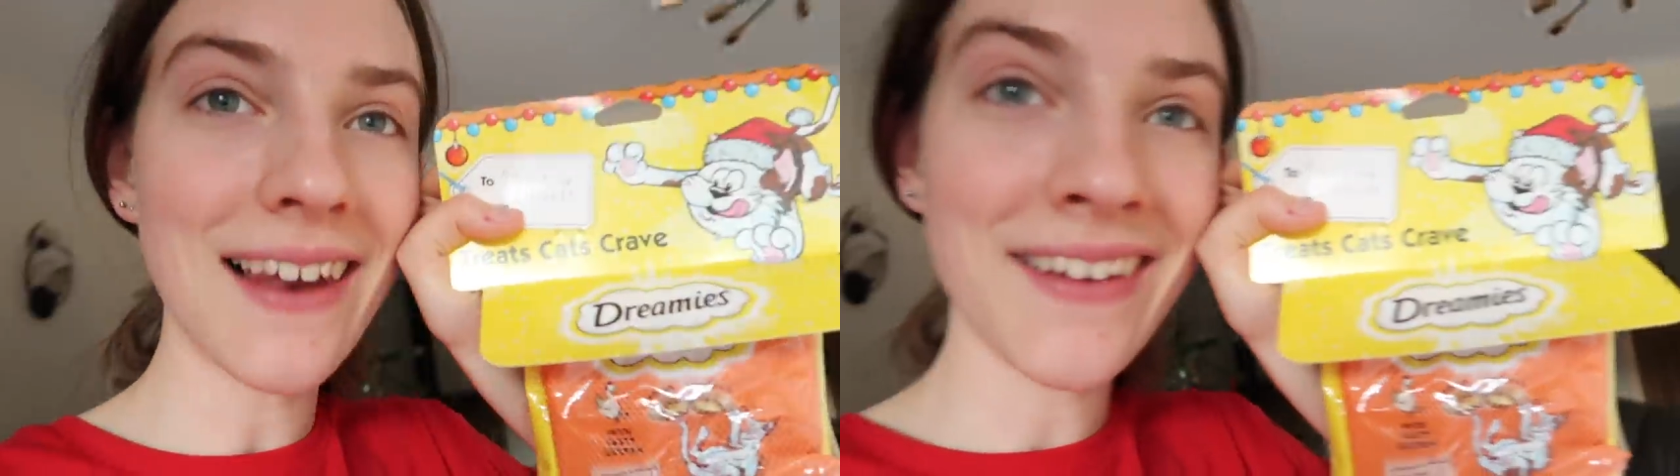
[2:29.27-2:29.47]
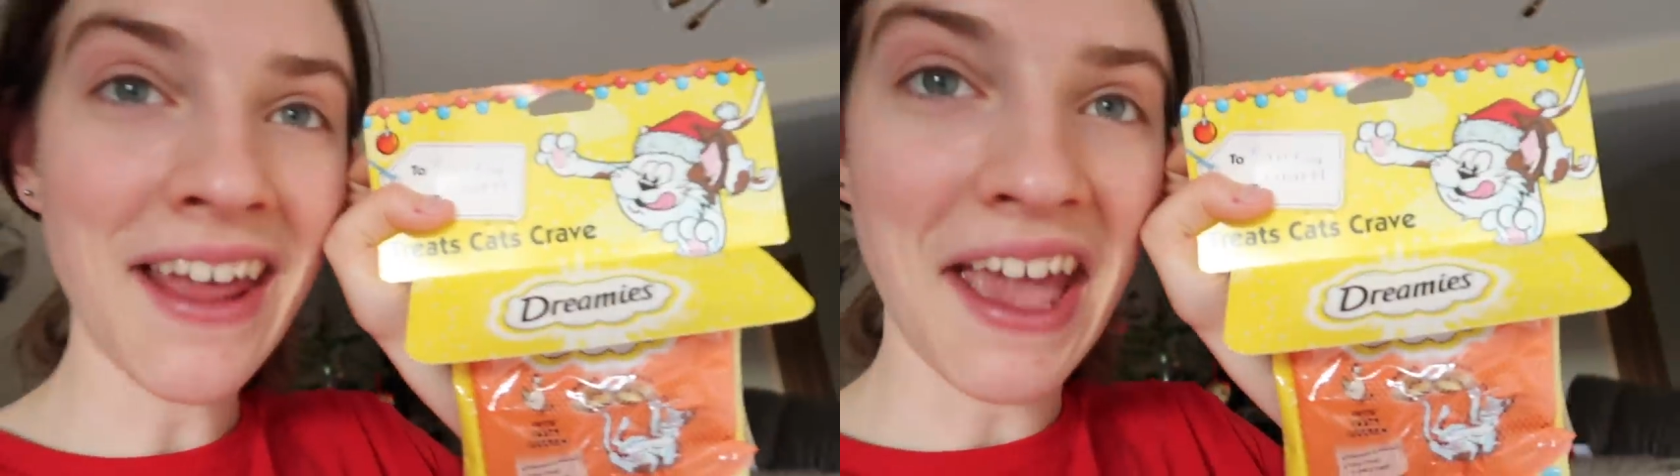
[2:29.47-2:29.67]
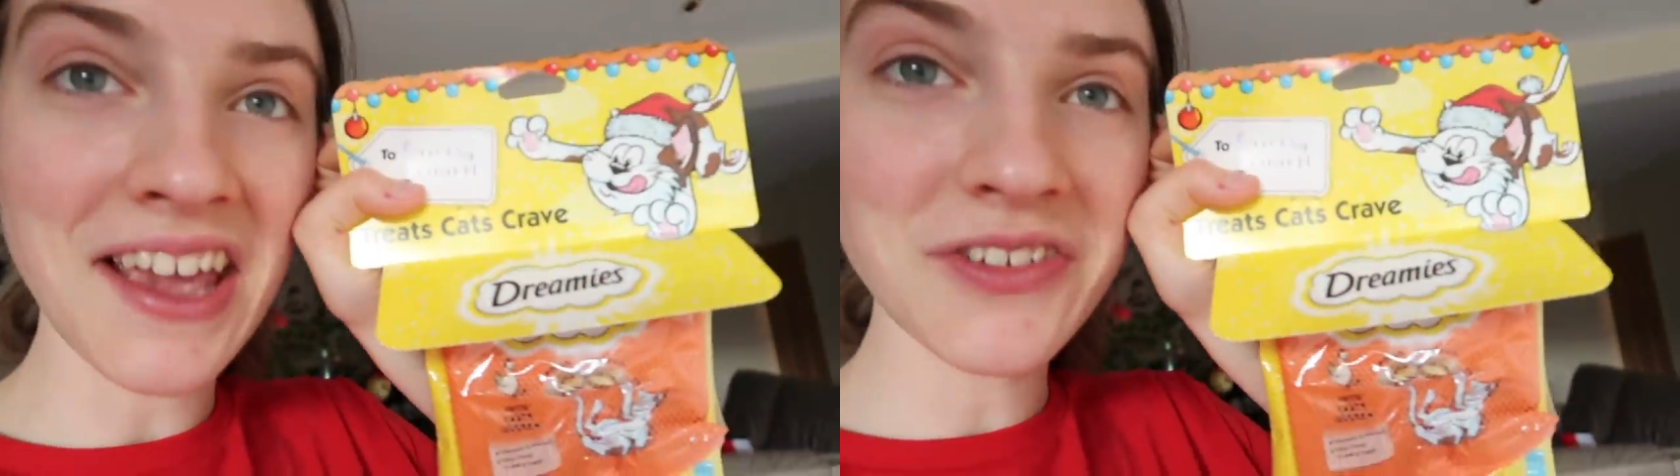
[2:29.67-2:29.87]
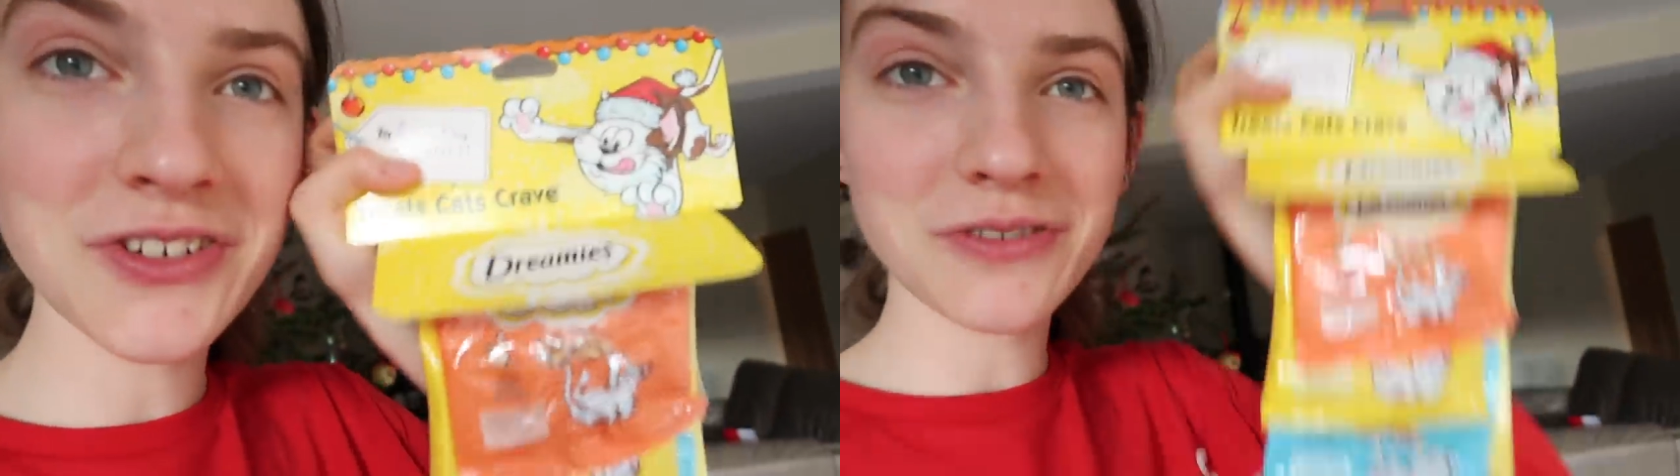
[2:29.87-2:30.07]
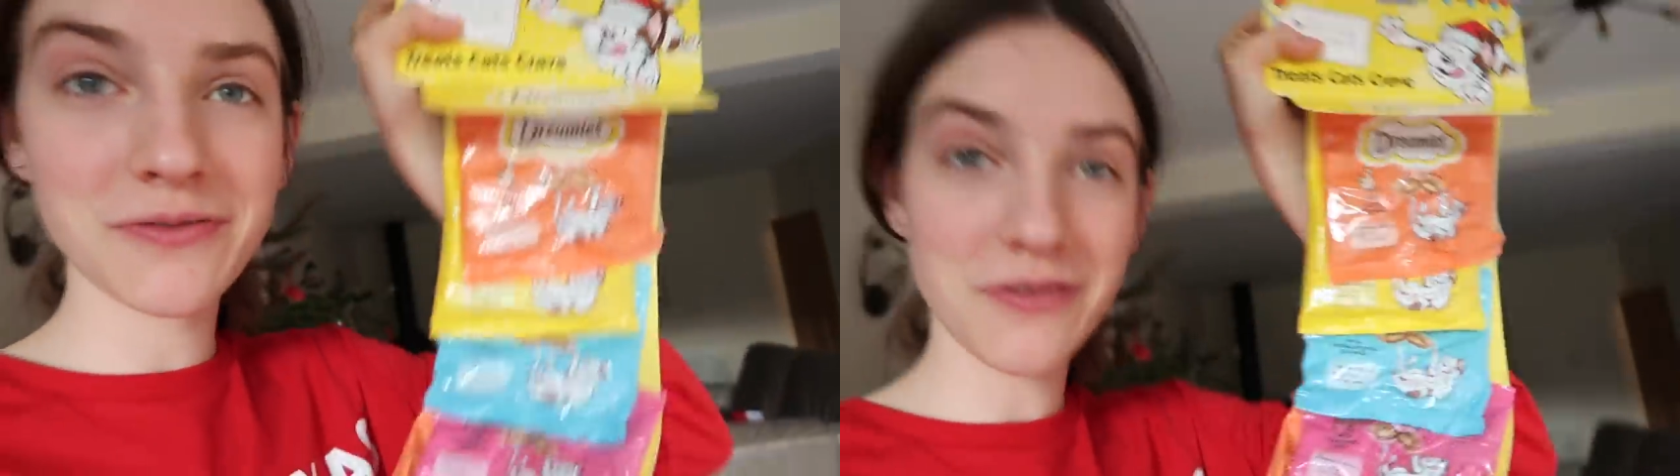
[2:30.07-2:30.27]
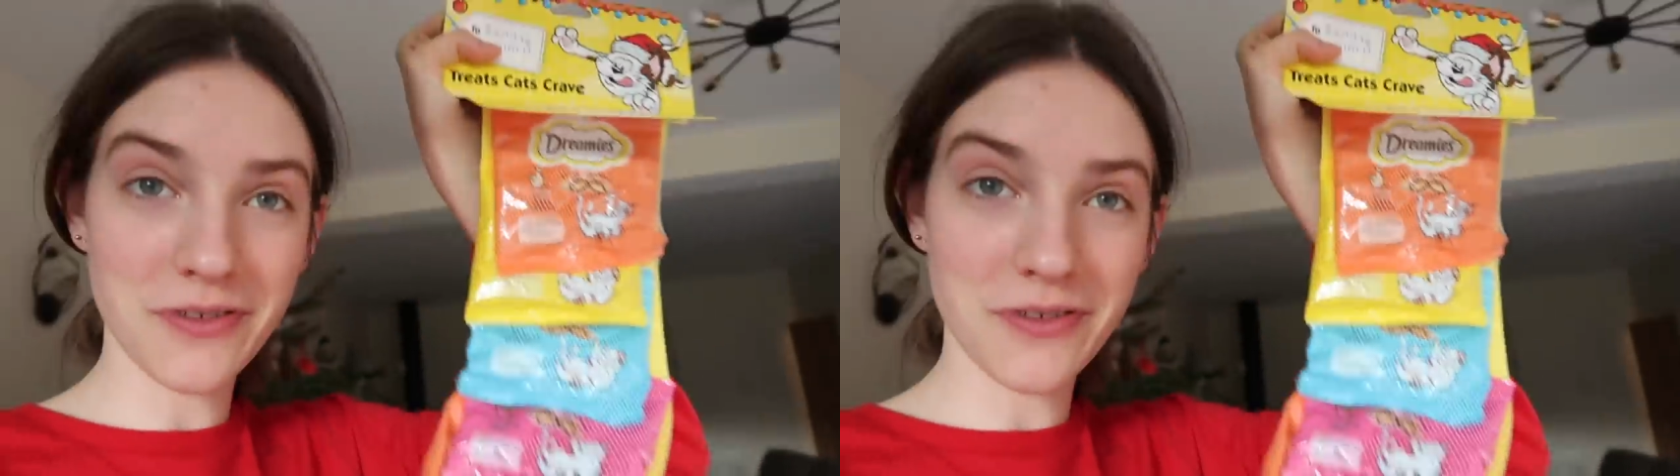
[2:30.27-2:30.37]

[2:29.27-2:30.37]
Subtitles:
Ellen H